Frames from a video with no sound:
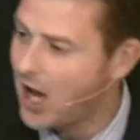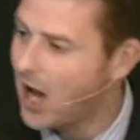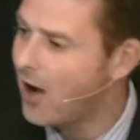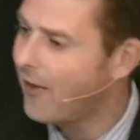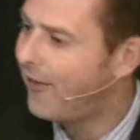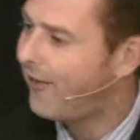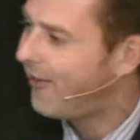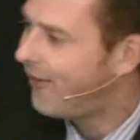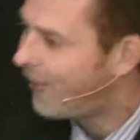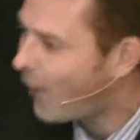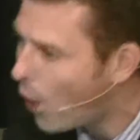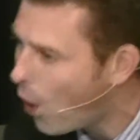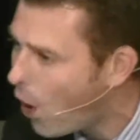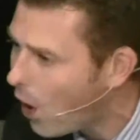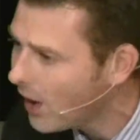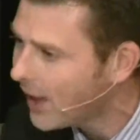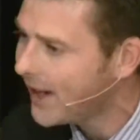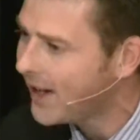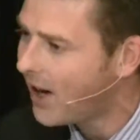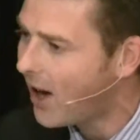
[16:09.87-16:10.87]
to have
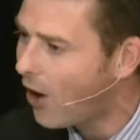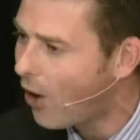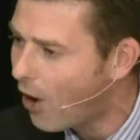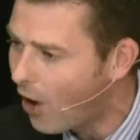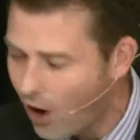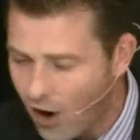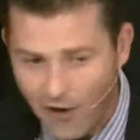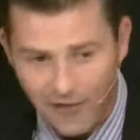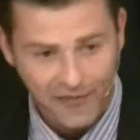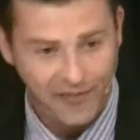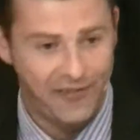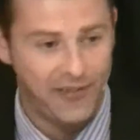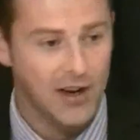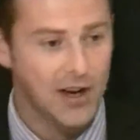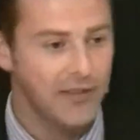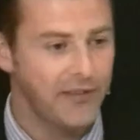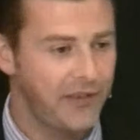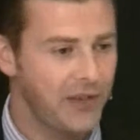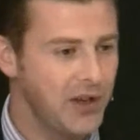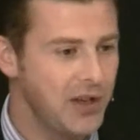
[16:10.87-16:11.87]
fallen
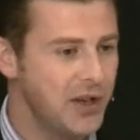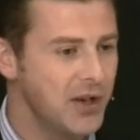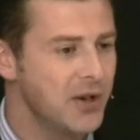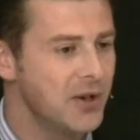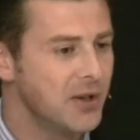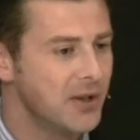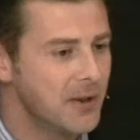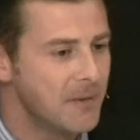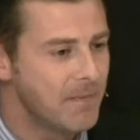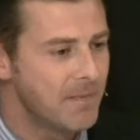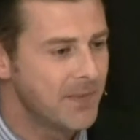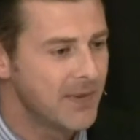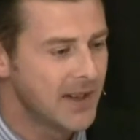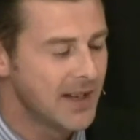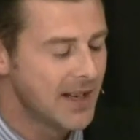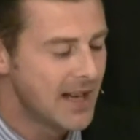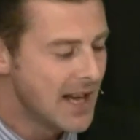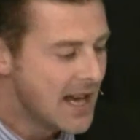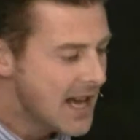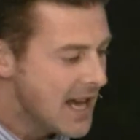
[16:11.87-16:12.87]
off for you,
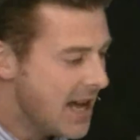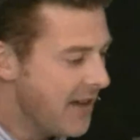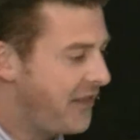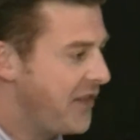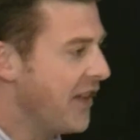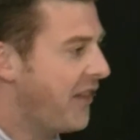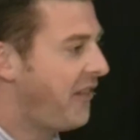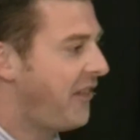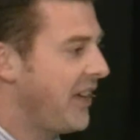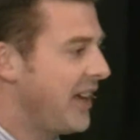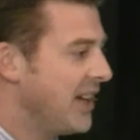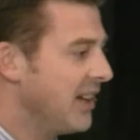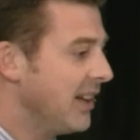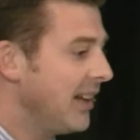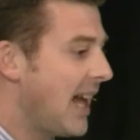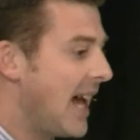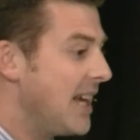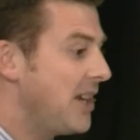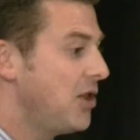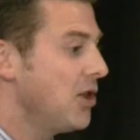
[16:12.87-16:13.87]
if you feel
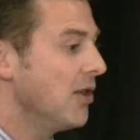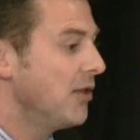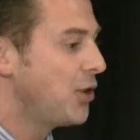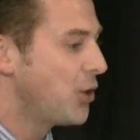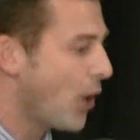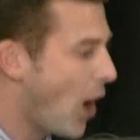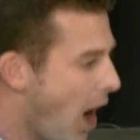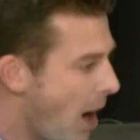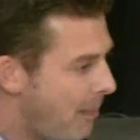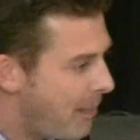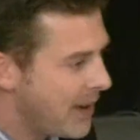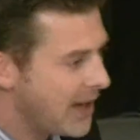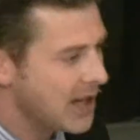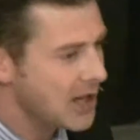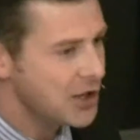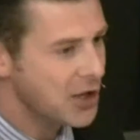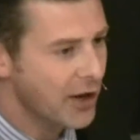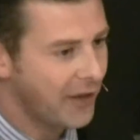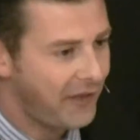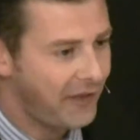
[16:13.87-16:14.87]
like you're dropping
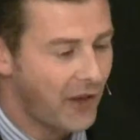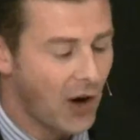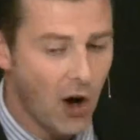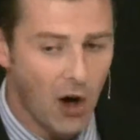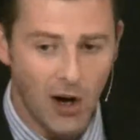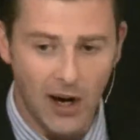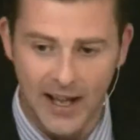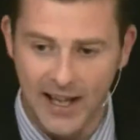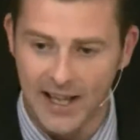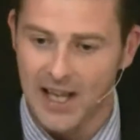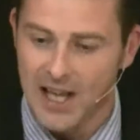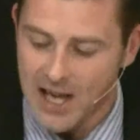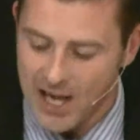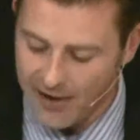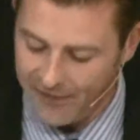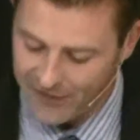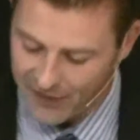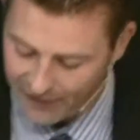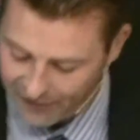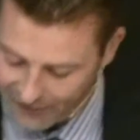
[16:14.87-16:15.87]
and you're falling, if